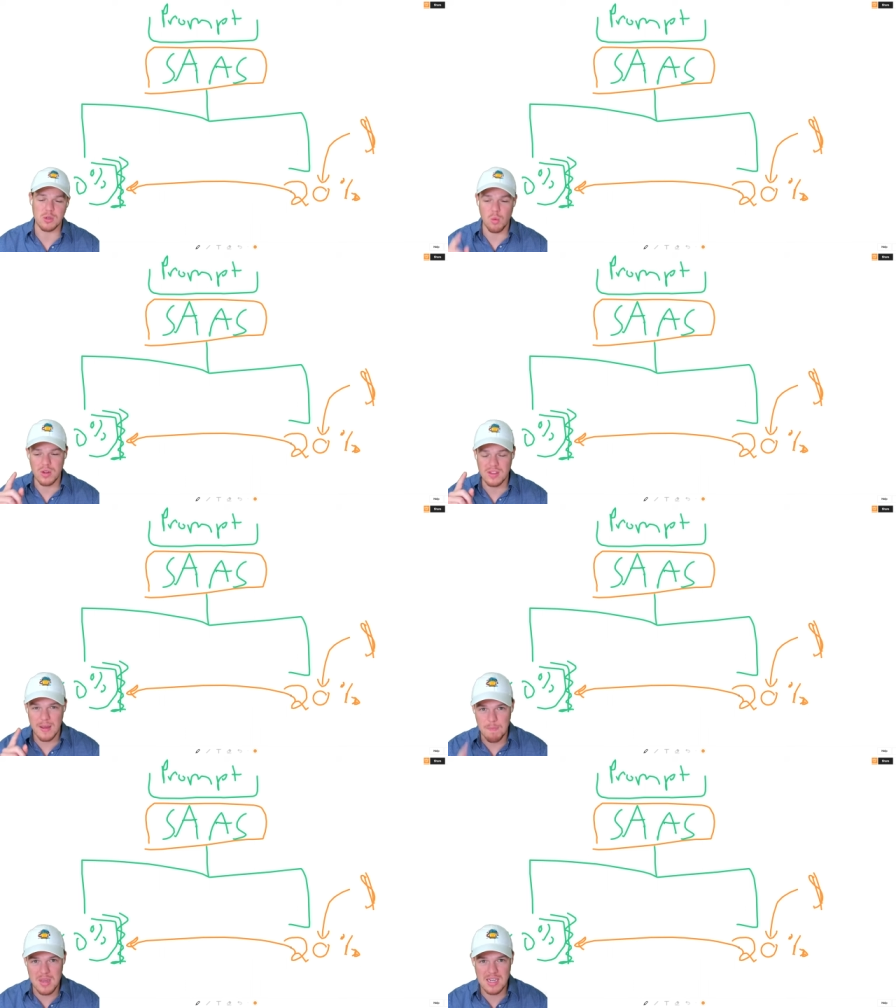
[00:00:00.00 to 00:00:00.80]
So what
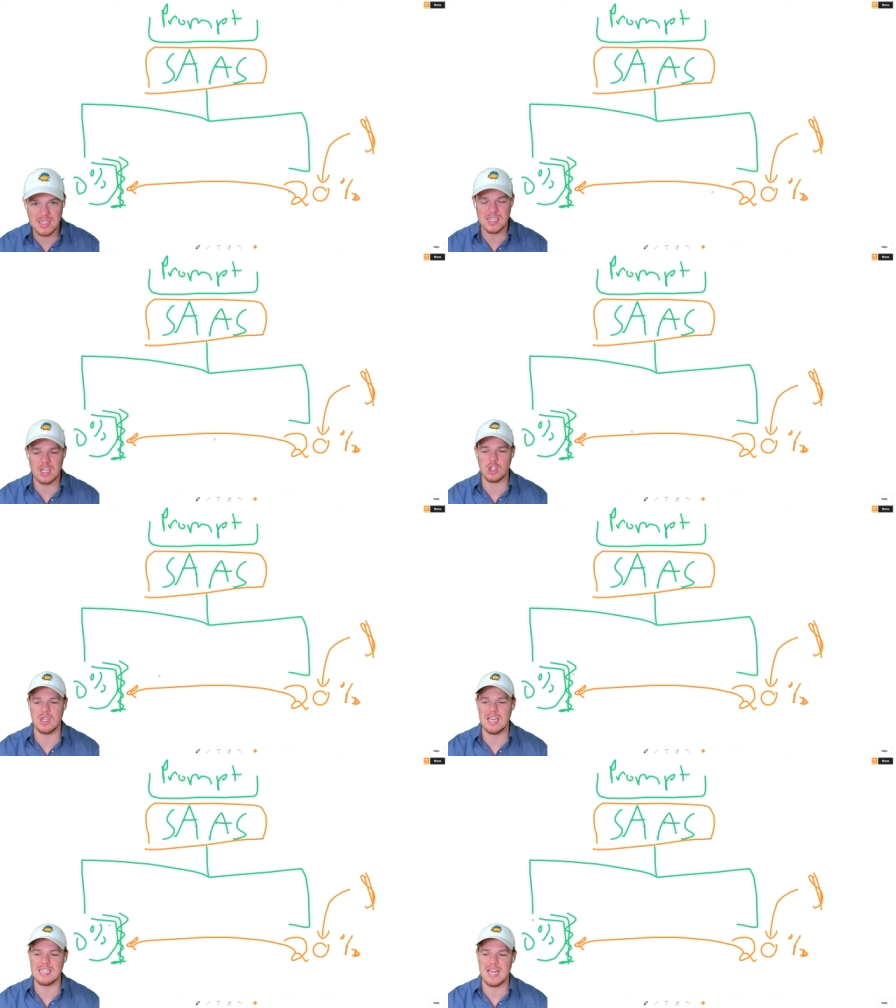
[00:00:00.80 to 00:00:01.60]
that means
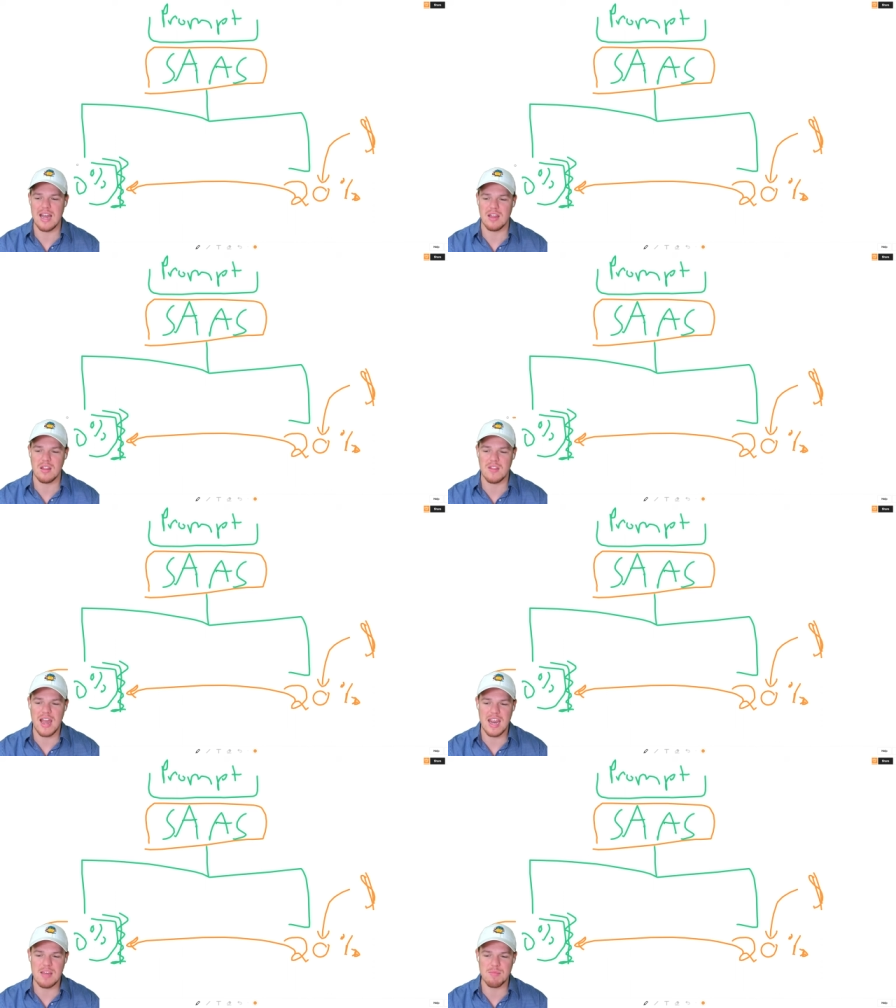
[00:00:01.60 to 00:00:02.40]
essentially is that
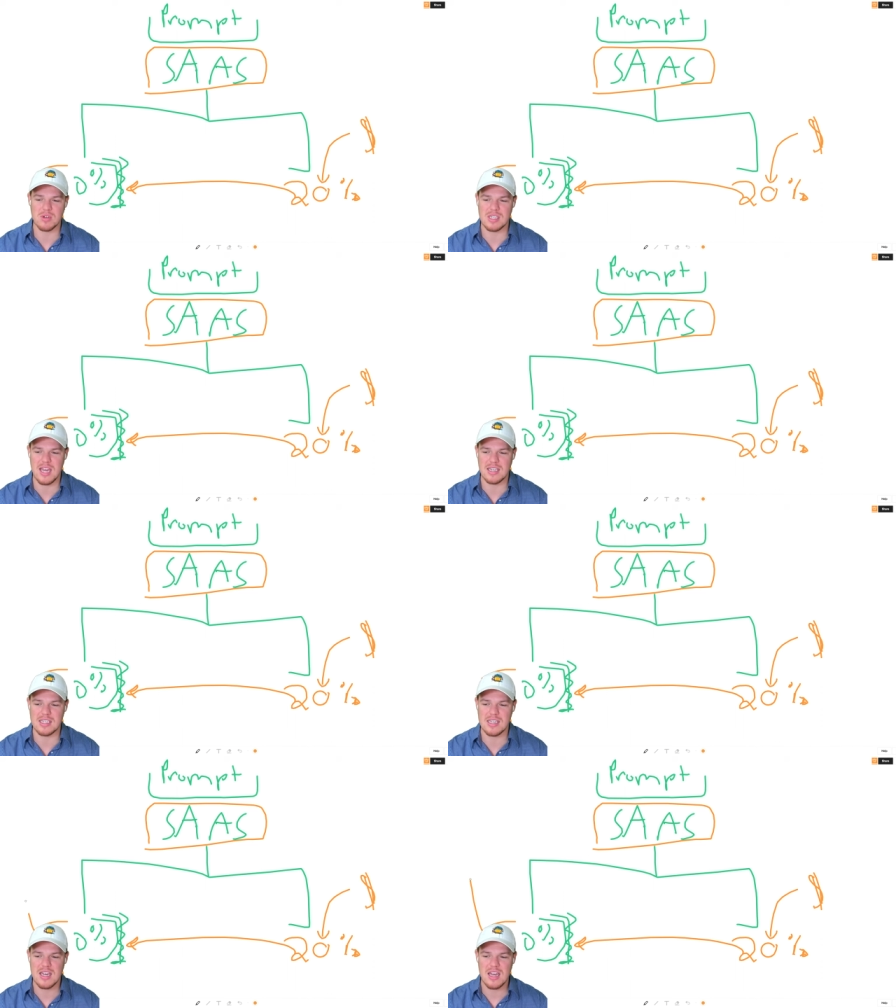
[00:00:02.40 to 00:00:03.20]
that 80%